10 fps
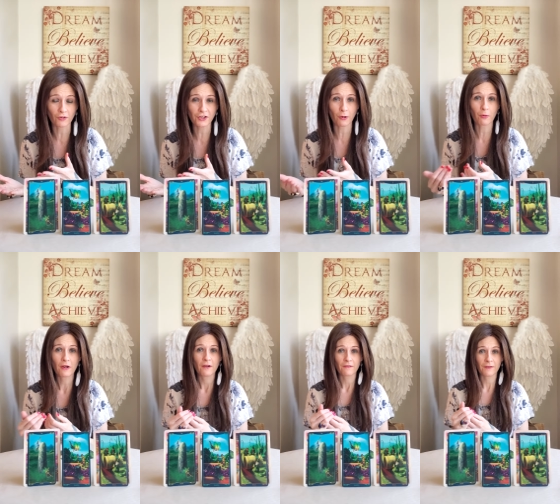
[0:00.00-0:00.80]
So
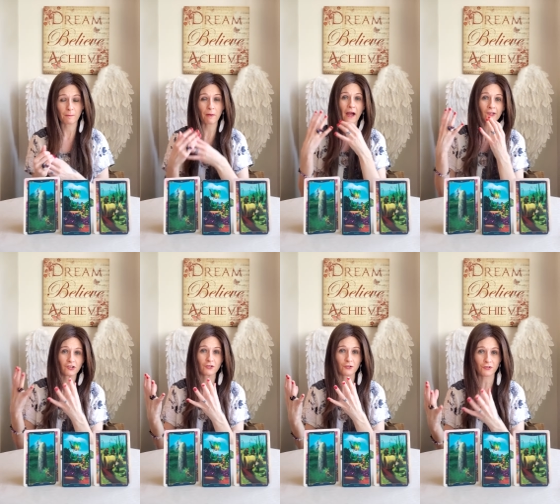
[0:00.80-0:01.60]
the
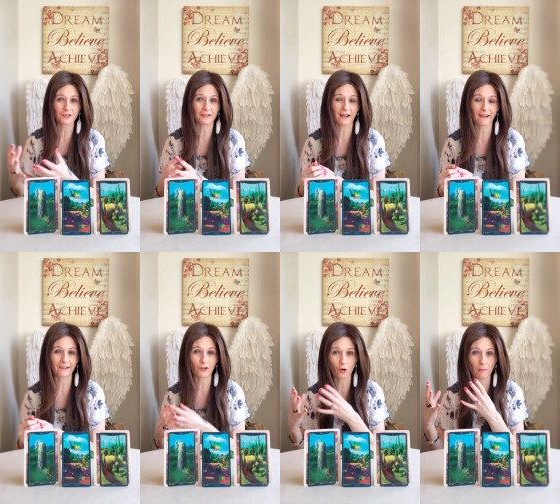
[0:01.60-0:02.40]
passion doesn't kind
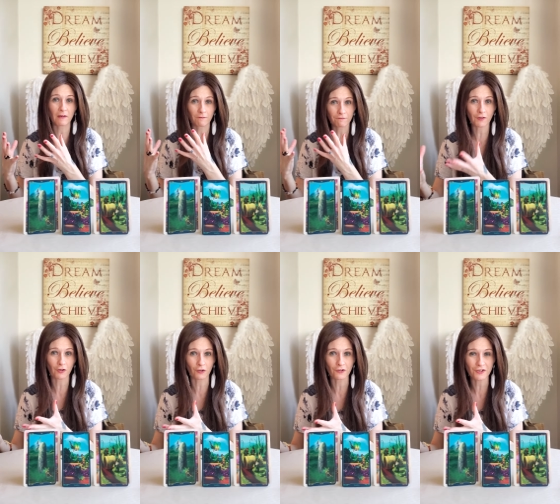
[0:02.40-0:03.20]
of come in
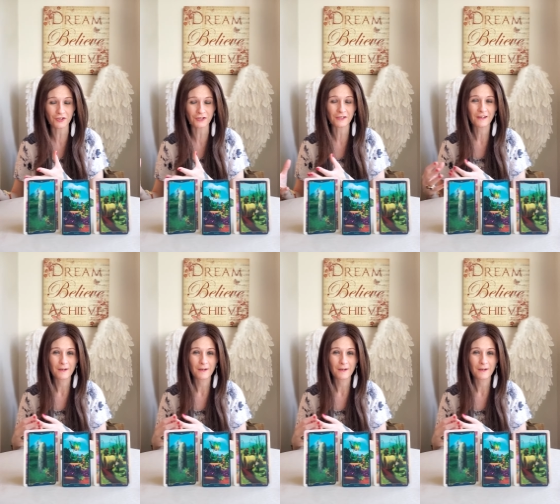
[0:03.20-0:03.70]
first,